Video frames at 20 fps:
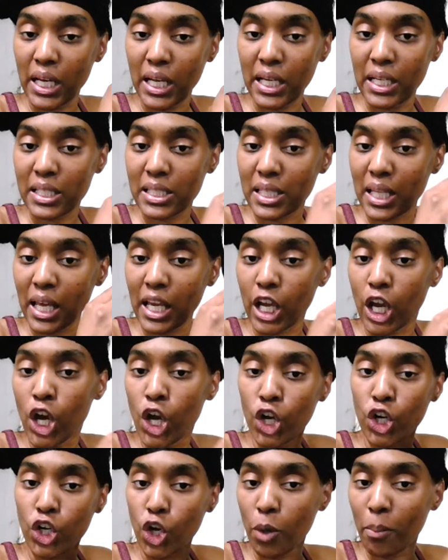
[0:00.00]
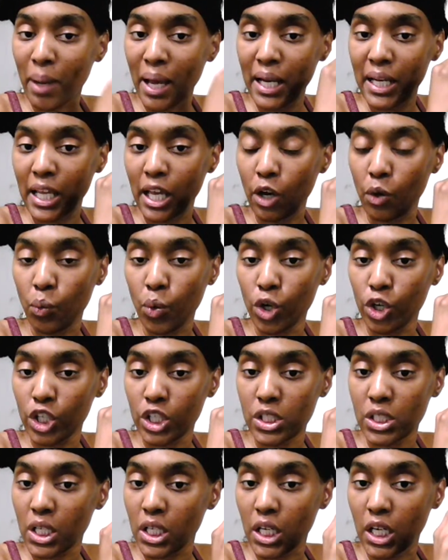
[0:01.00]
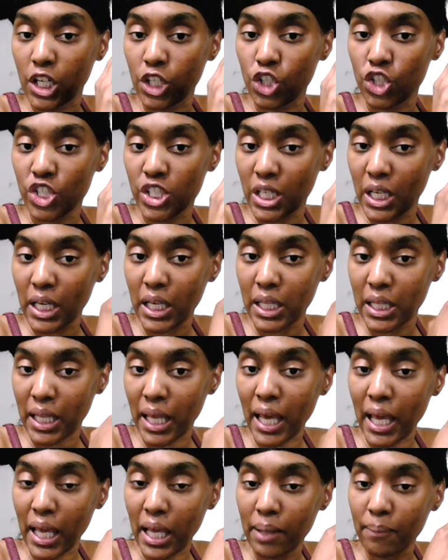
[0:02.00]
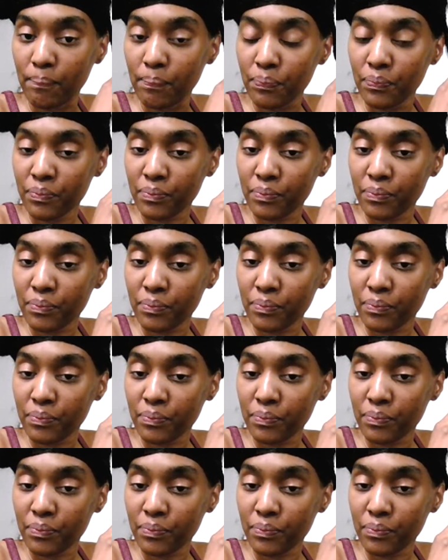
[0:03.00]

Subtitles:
And it's like nobody at work is going to understand that.